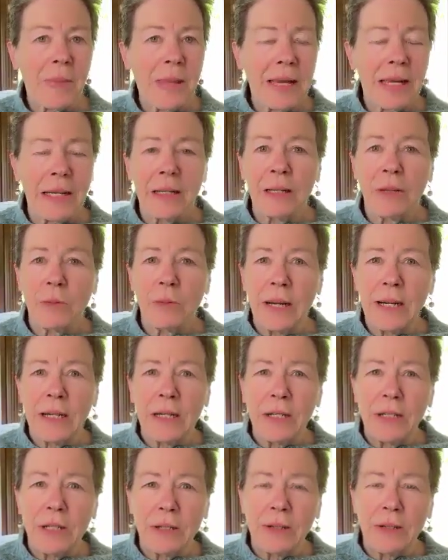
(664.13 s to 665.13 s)
And the way
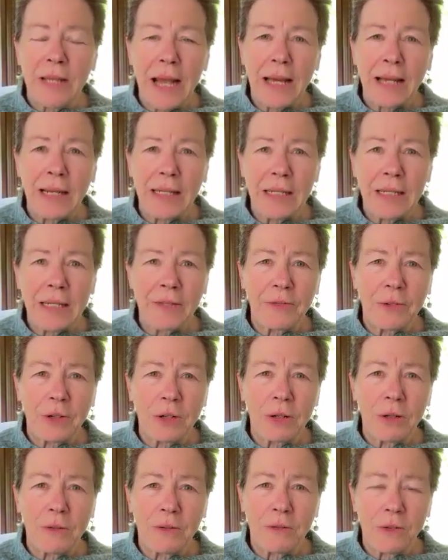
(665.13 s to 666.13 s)
to do that is
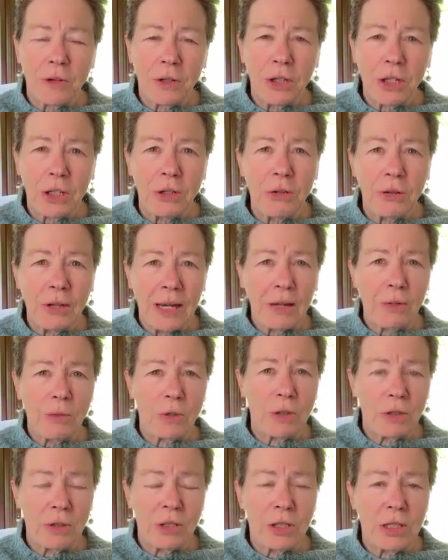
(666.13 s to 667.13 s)
for you,
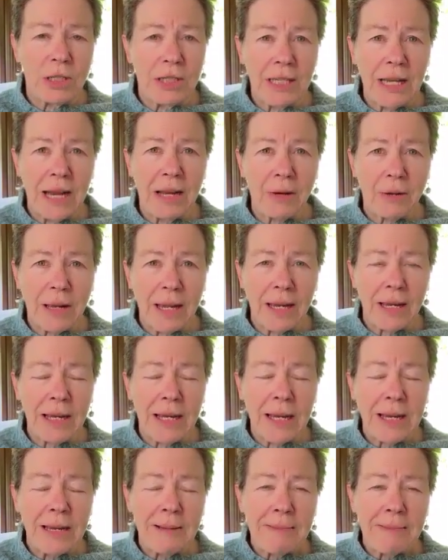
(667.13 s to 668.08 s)
Edward, to say, okay,